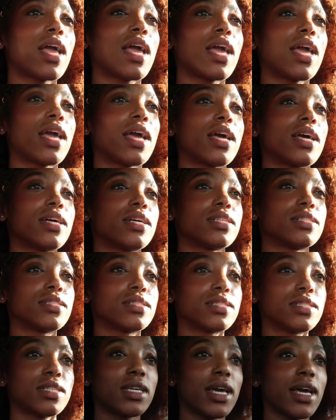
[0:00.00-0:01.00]

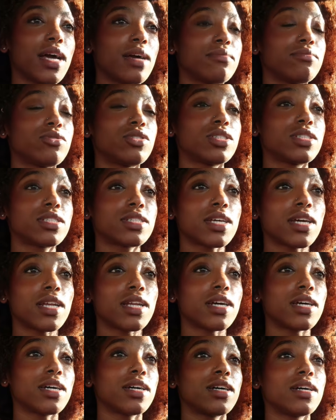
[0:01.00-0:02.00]
And yeah, I'm just
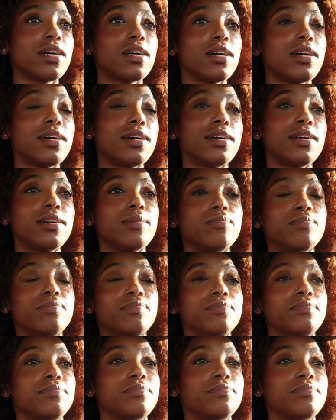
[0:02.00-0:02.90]
gonna